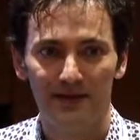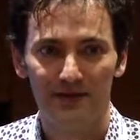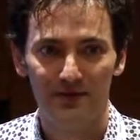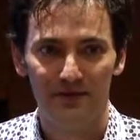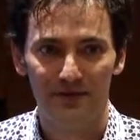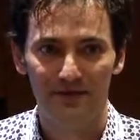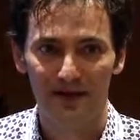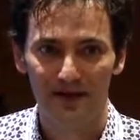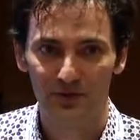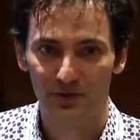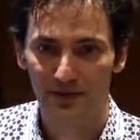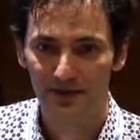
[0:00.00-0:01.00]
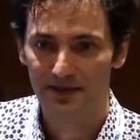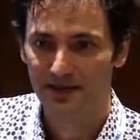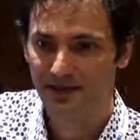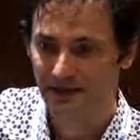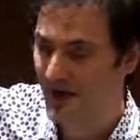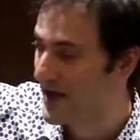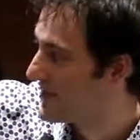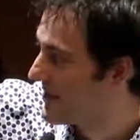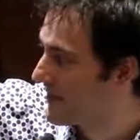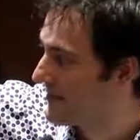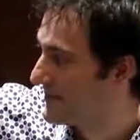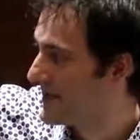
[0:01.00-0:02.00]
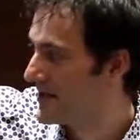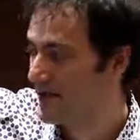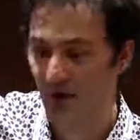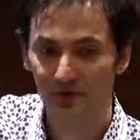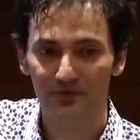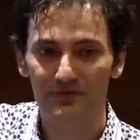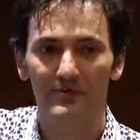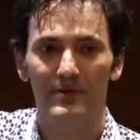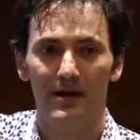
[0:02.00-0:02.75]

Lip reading: to Effectopedia describing their own